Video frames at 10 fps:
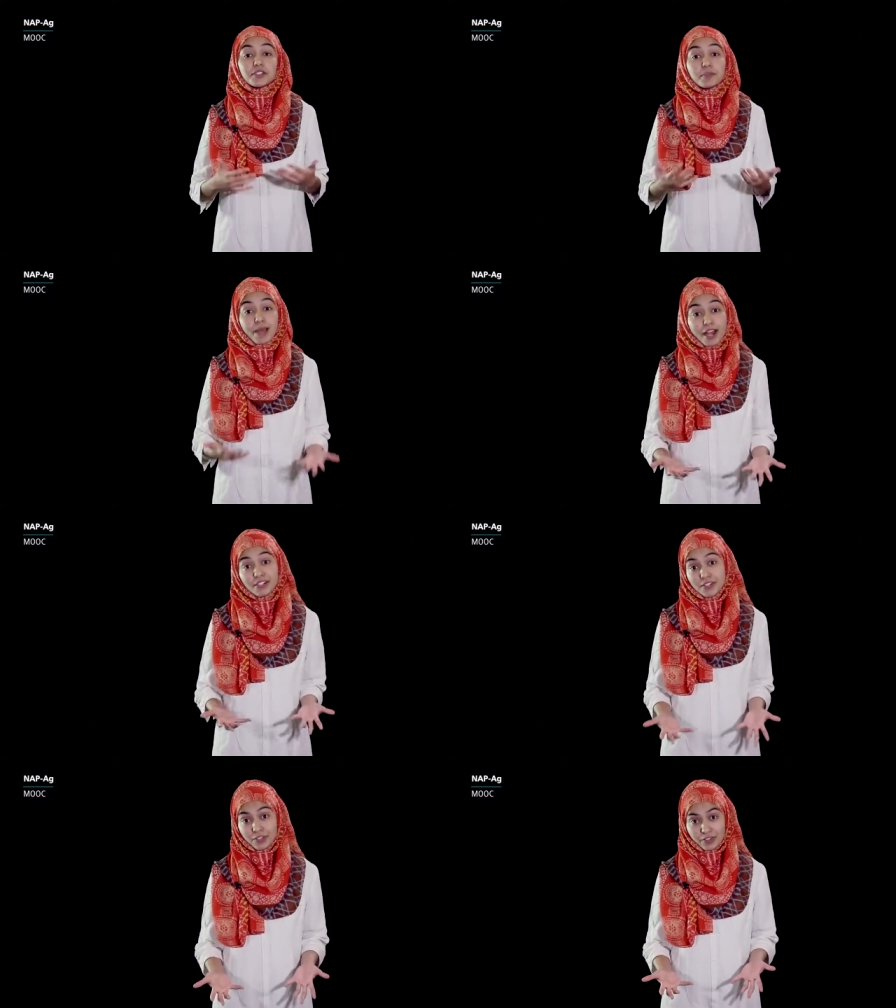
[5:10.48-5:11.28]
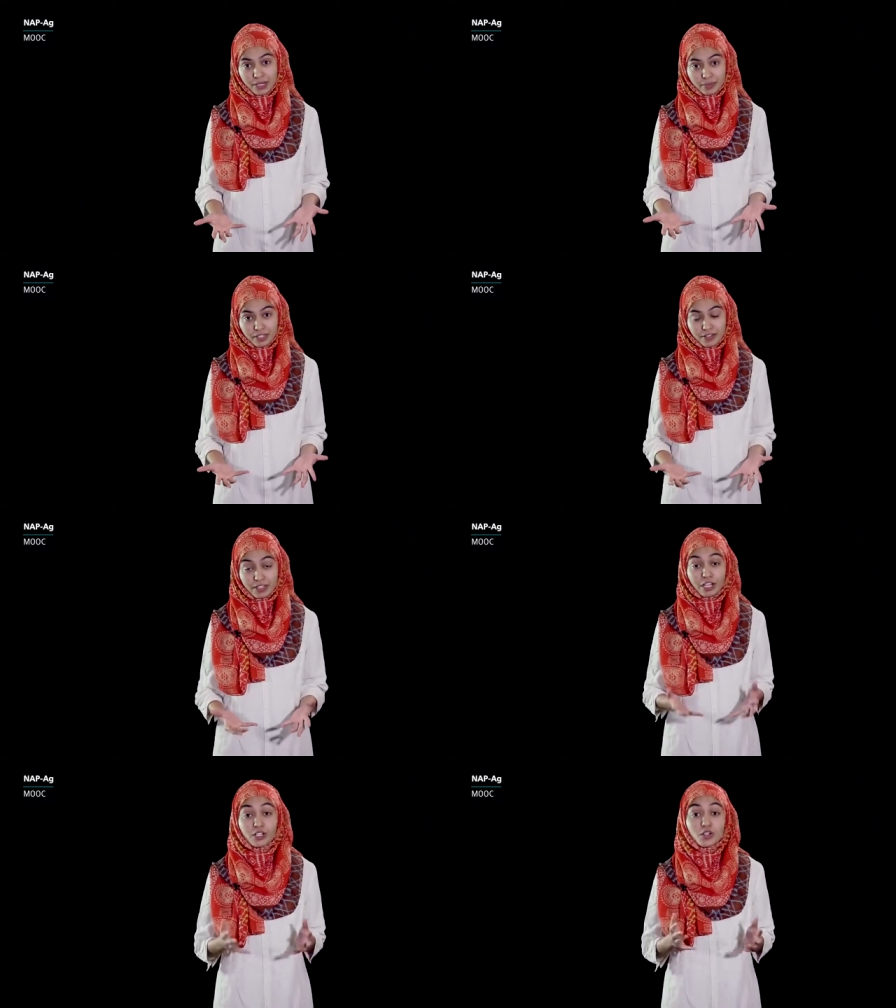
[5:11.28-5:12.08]
The Paris
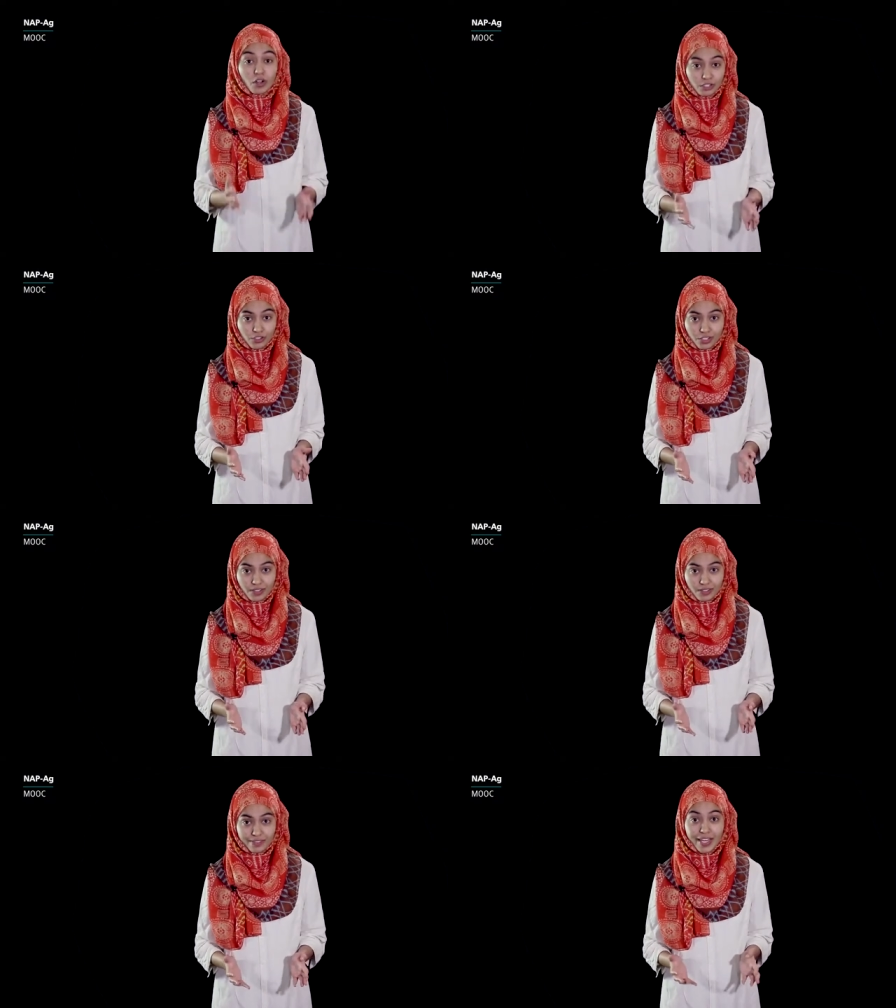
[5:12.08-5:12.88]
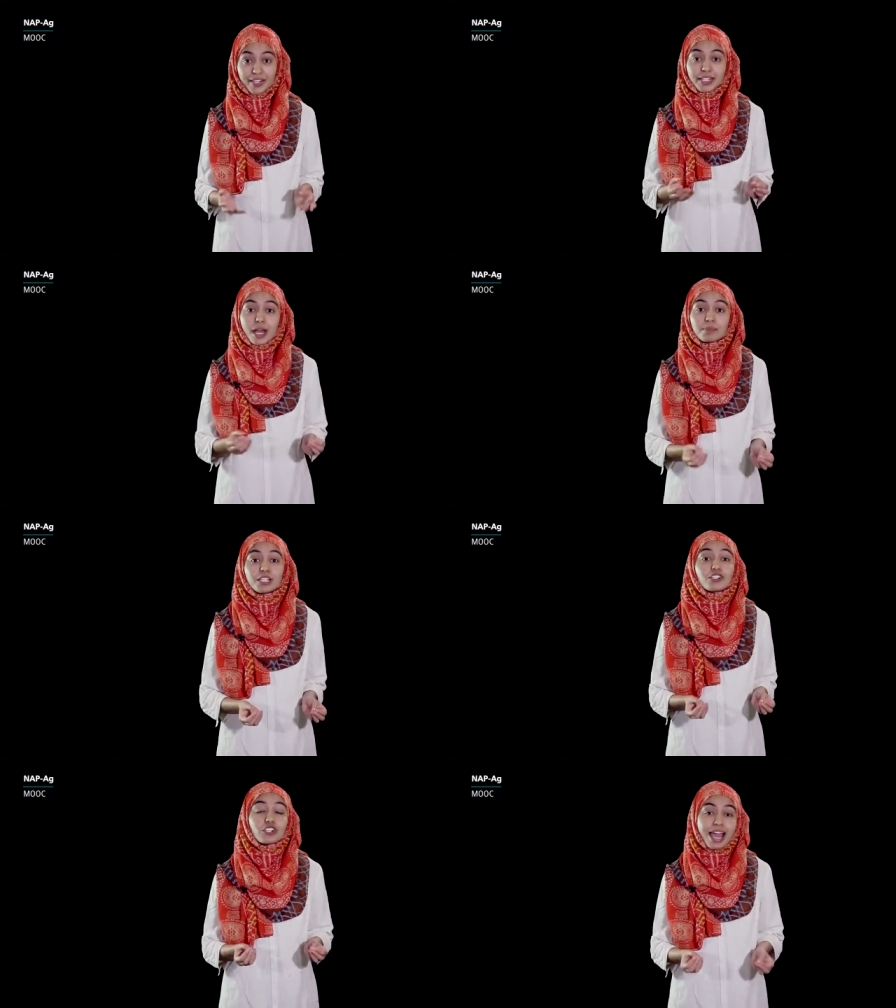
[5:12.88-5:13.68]
Agreement acknowledges that
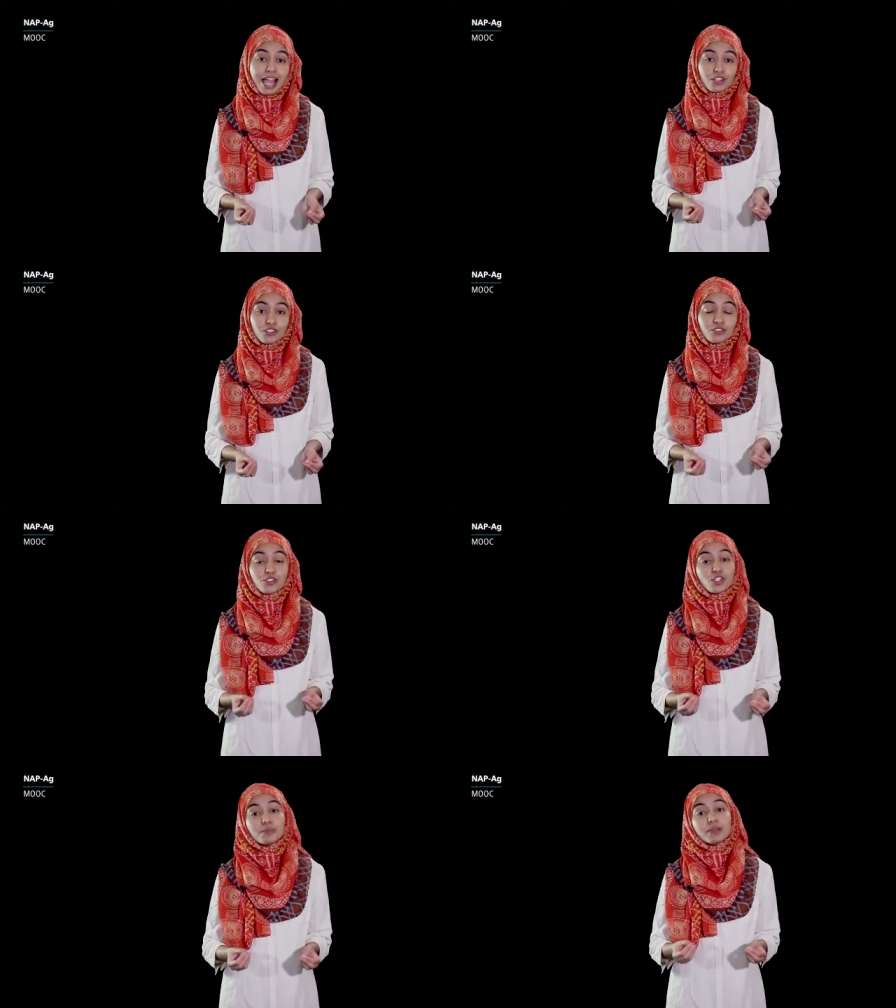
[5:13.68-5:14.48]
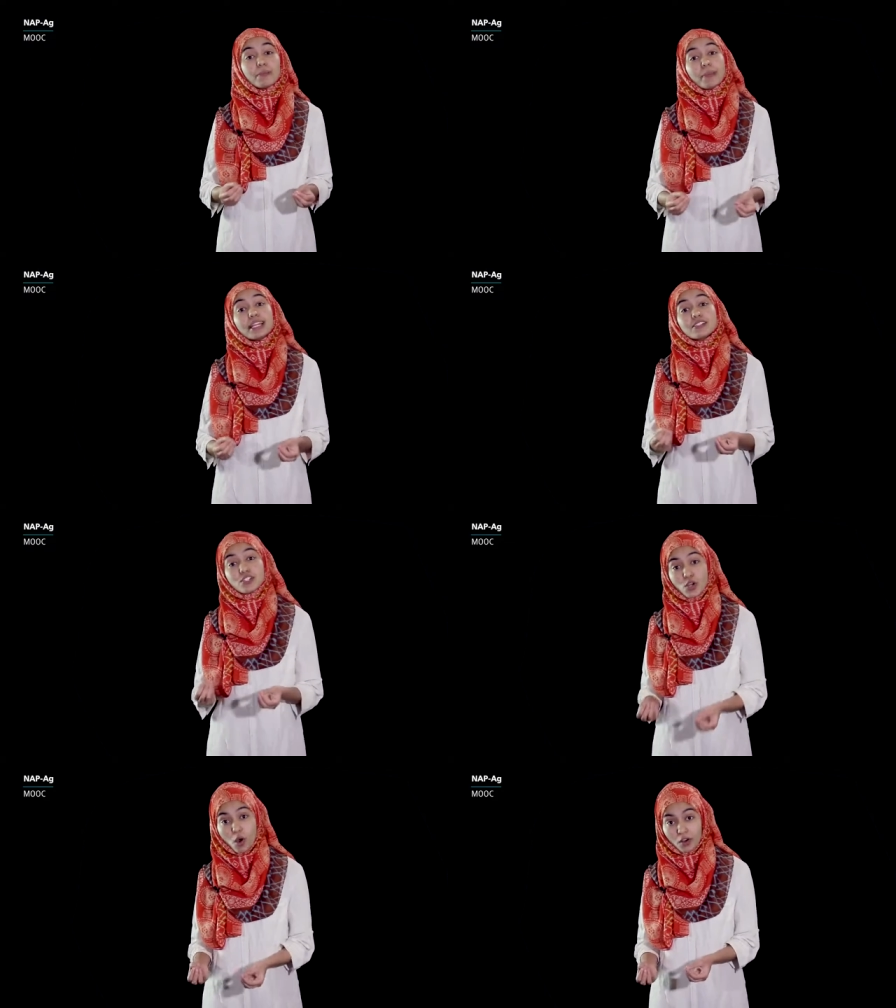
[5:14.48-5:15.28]
adaptation action should be
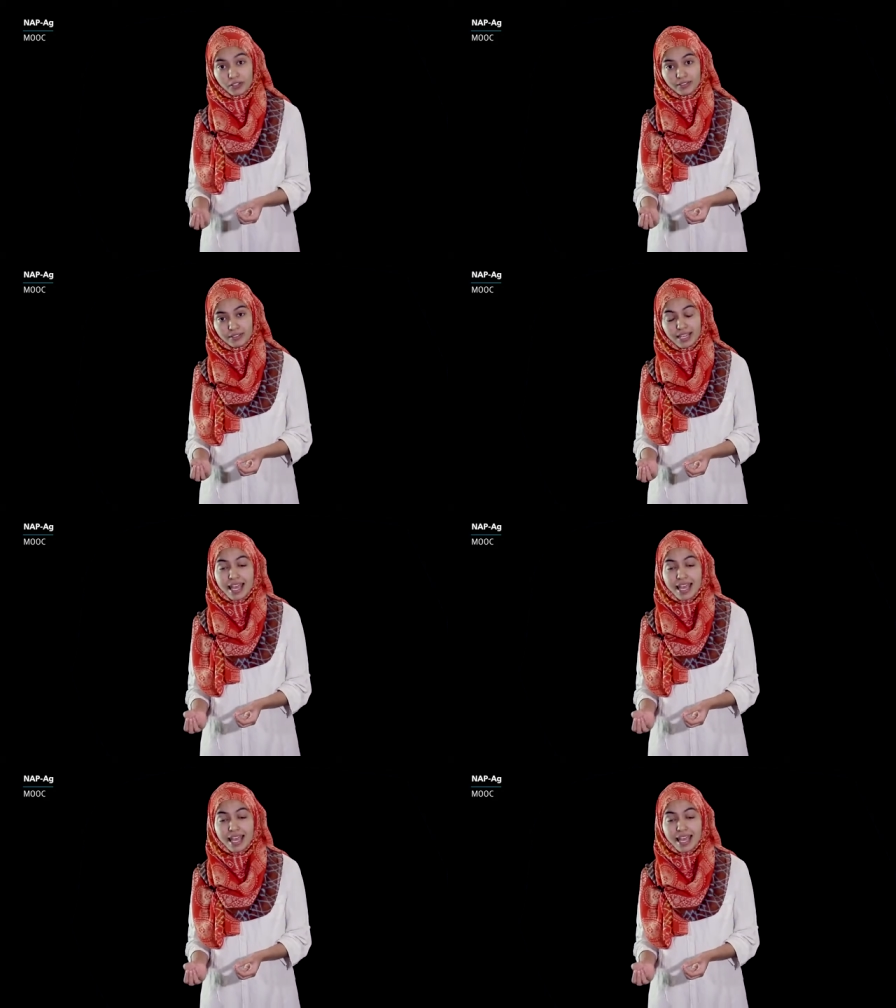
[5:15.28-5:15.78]
based on